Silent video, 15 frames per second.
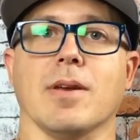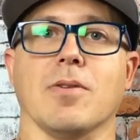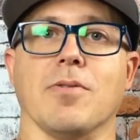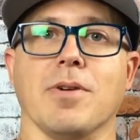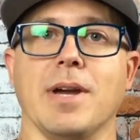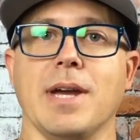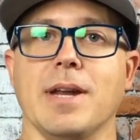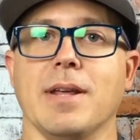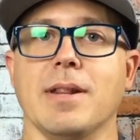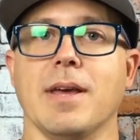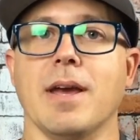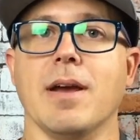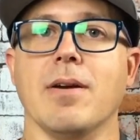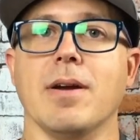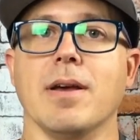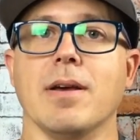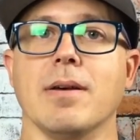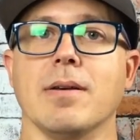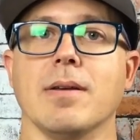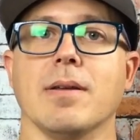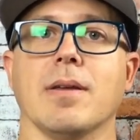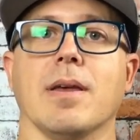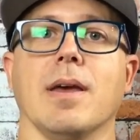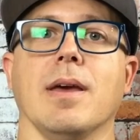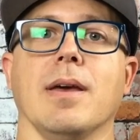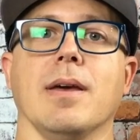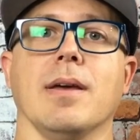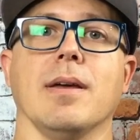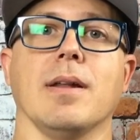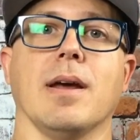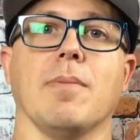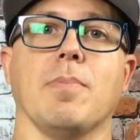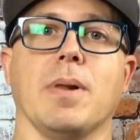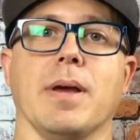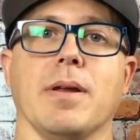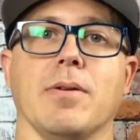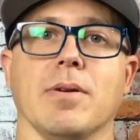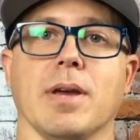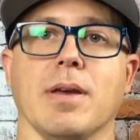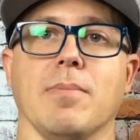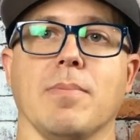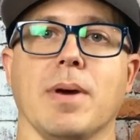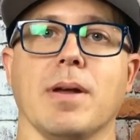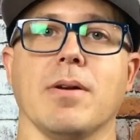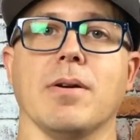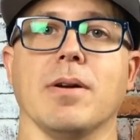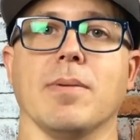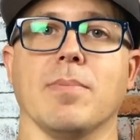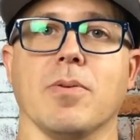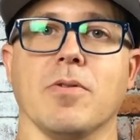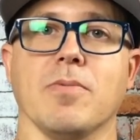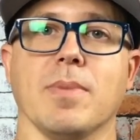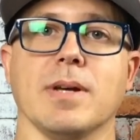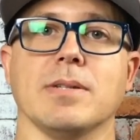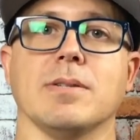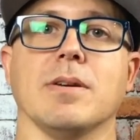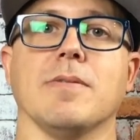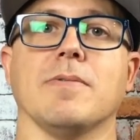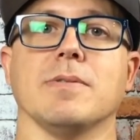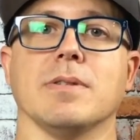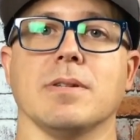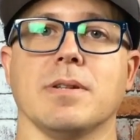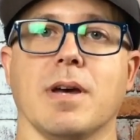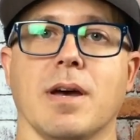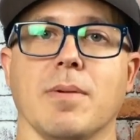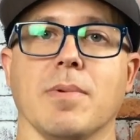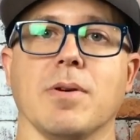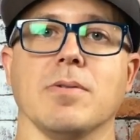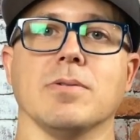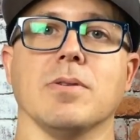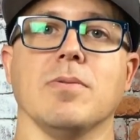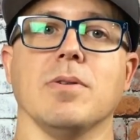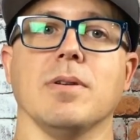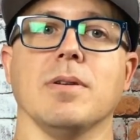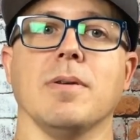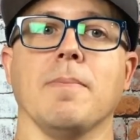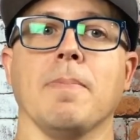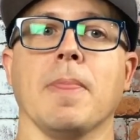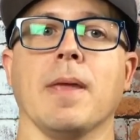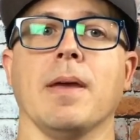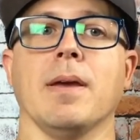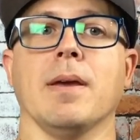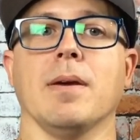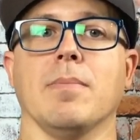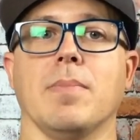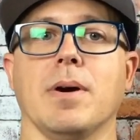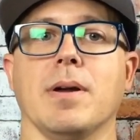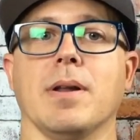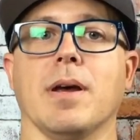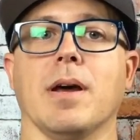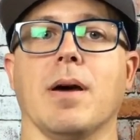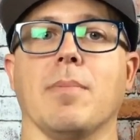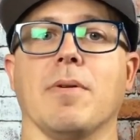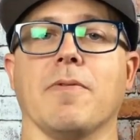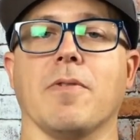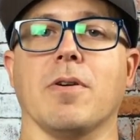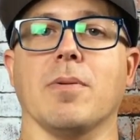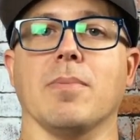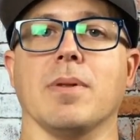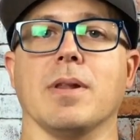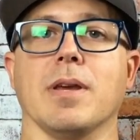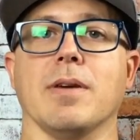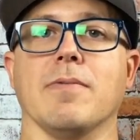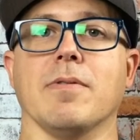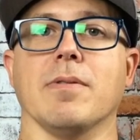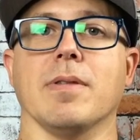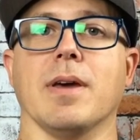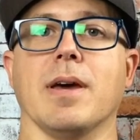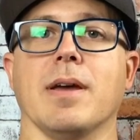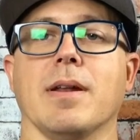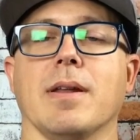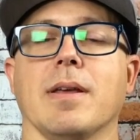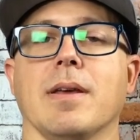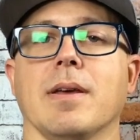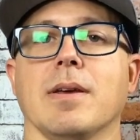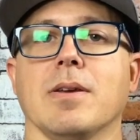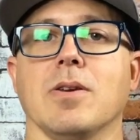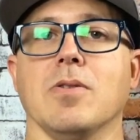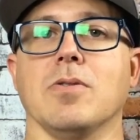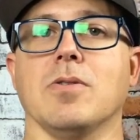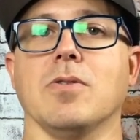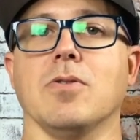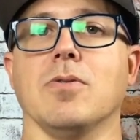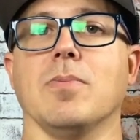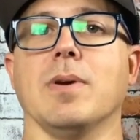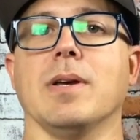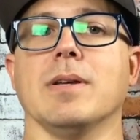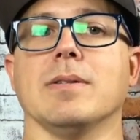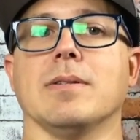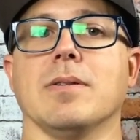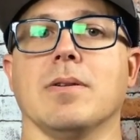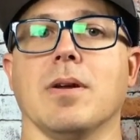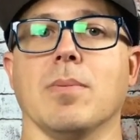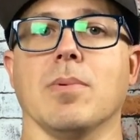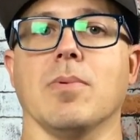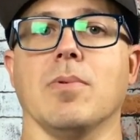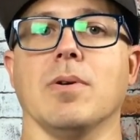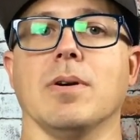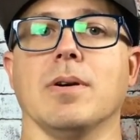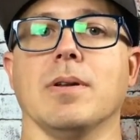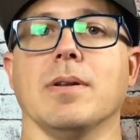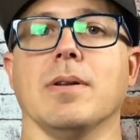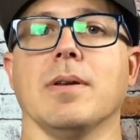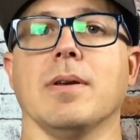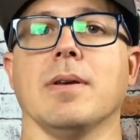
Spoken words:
green in the area, and I plan on getting better and improve myself as the time goes on. But I'm a firm believer that YouTube is the number one